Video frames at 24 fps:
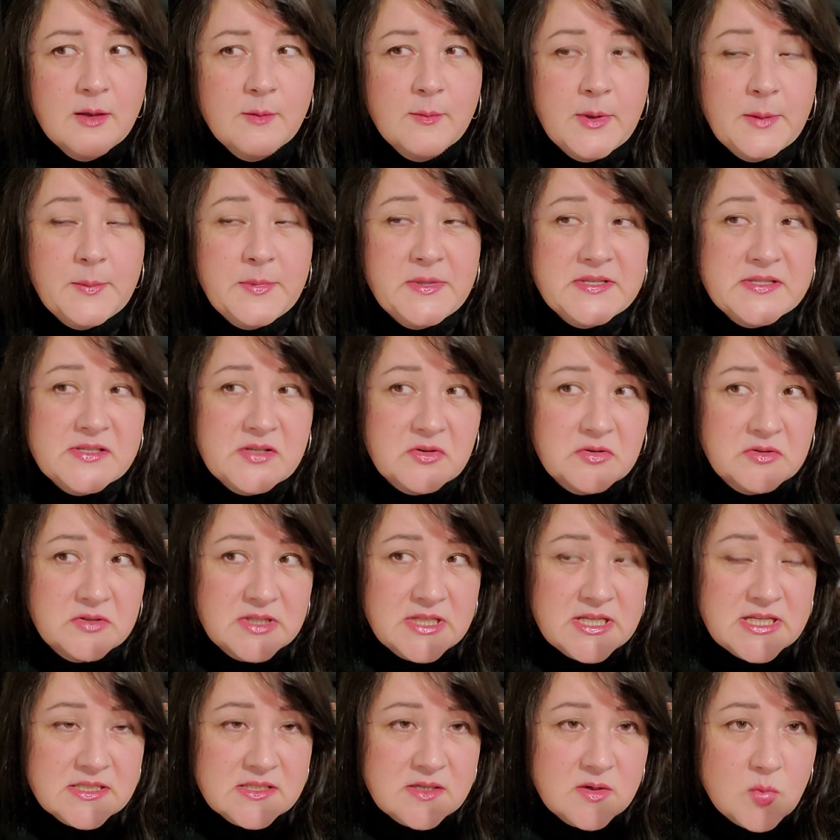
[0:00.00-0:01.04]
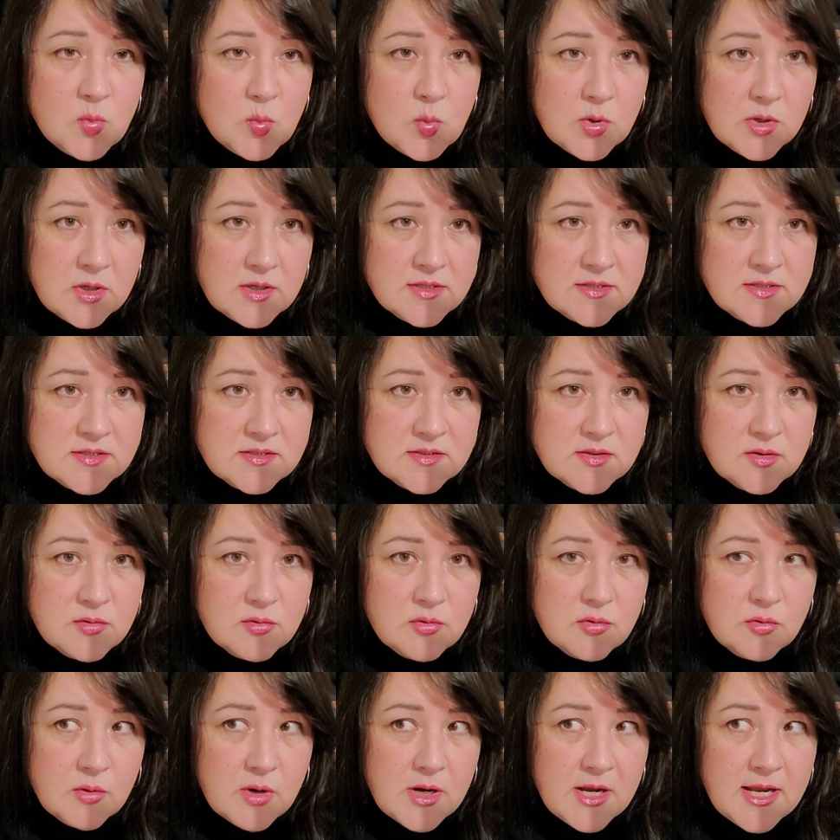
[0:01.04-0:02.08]
Maybe certain things aren't working so
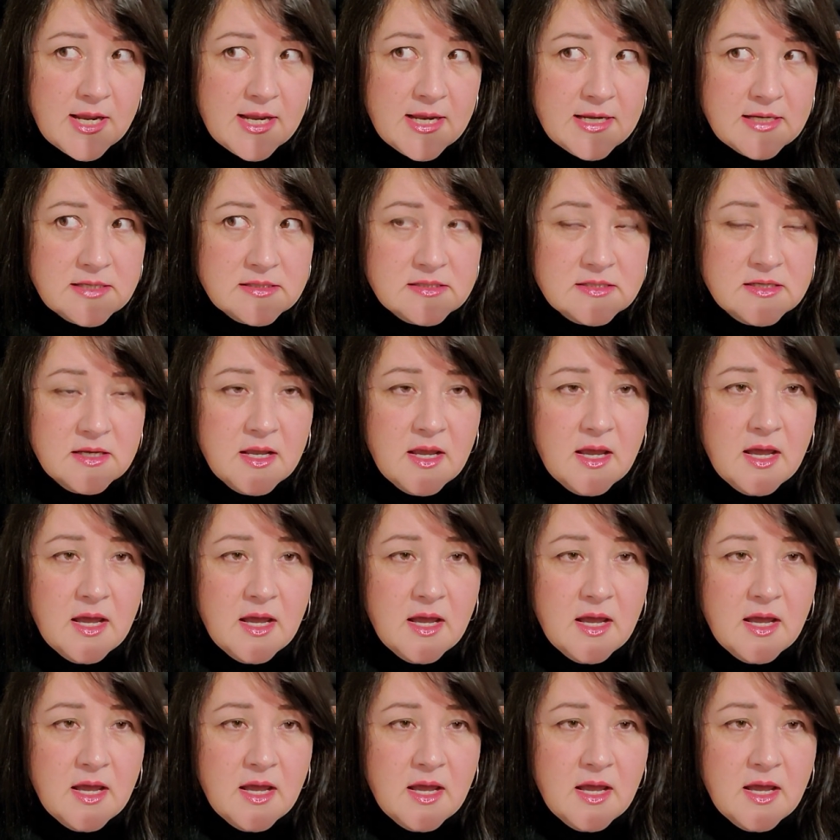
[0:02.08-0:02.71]
great,